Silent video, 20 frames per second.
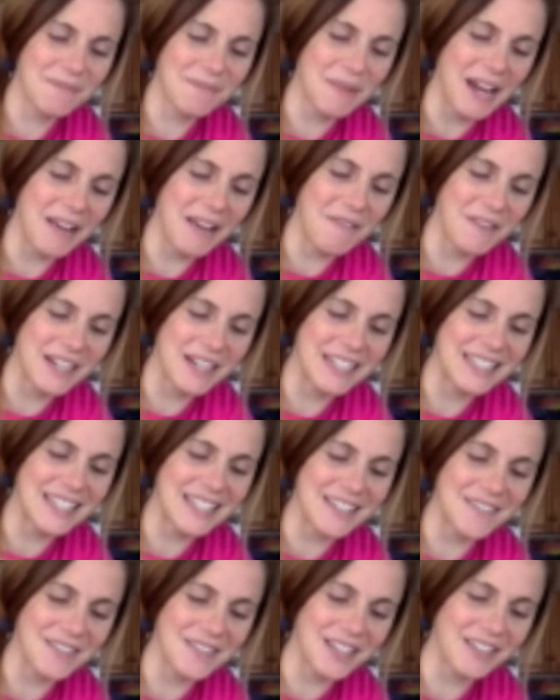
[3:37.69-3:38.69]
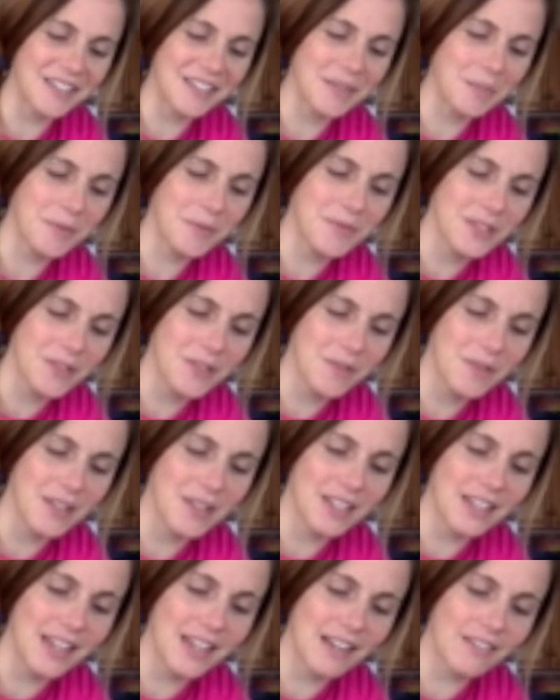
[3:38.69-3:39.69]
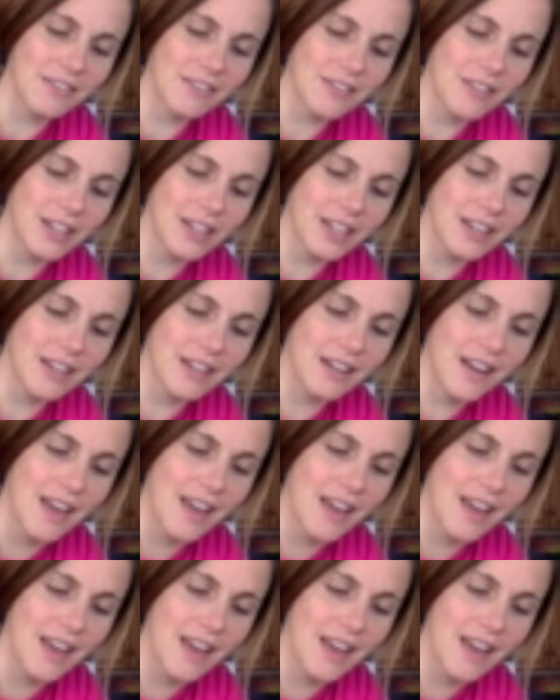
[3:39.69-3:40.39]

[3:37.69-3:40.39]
but I wanted to use clear bowls so you could get a look at